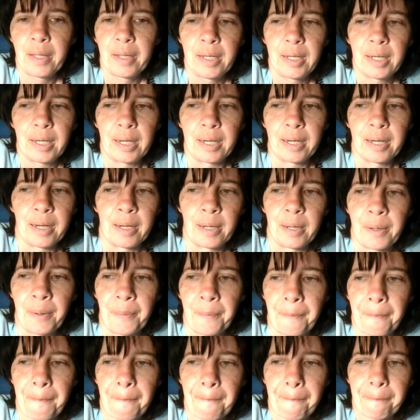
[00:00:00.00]

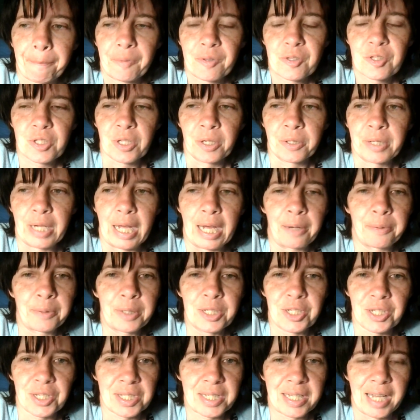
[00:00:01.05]
So now we
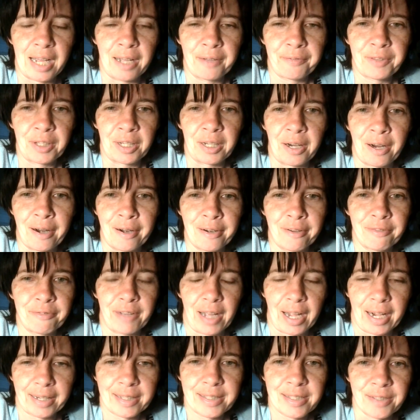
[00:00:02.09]
just have the
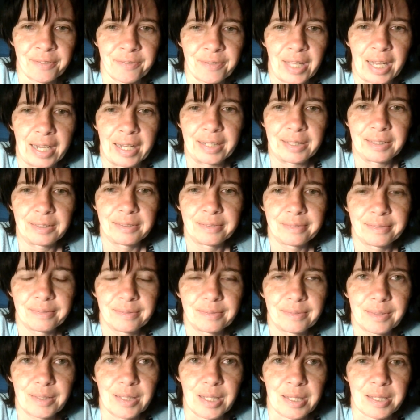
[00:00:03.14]
artifacts of that
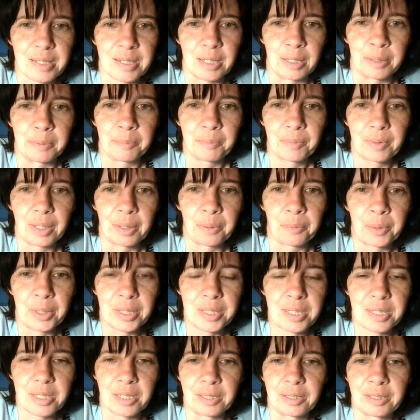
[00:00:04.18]
system that we
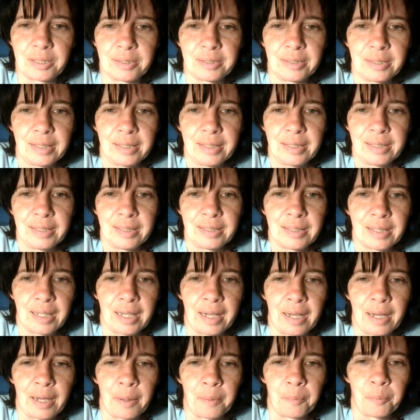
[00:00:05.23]
still...
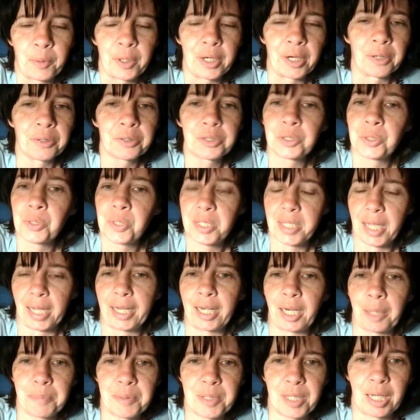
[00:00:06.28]
we don't do
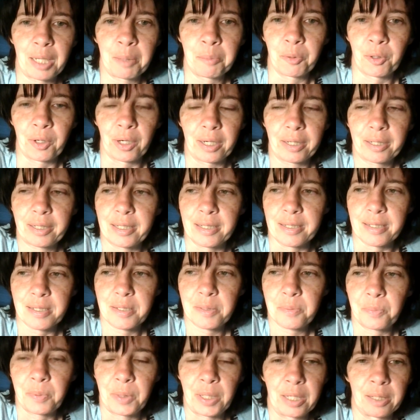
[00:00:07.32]
sign-ups anymore
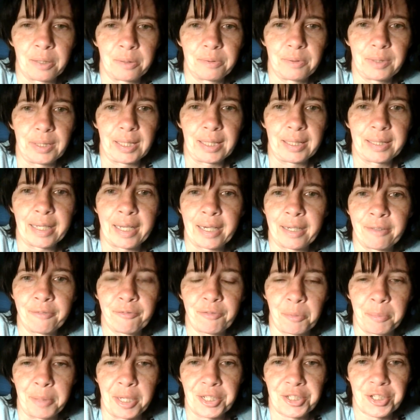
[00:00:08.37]
because we don't need that
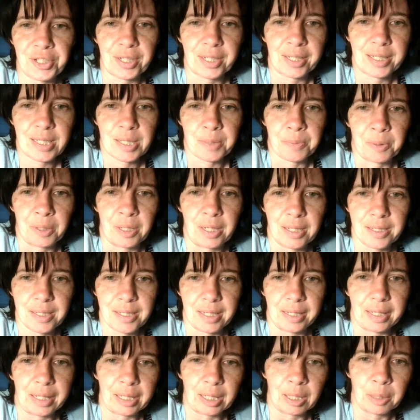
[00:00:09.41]
information because we're not
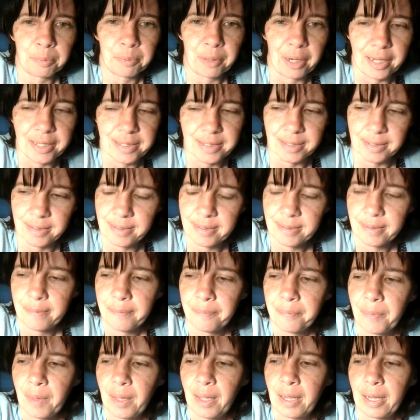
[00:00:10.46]
sending out prizes.
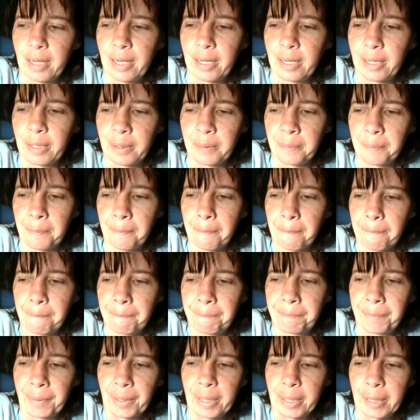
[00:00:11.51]

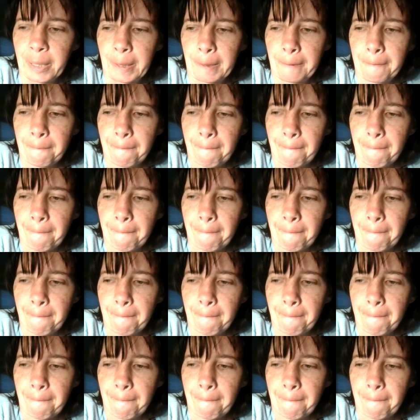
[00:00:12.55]
But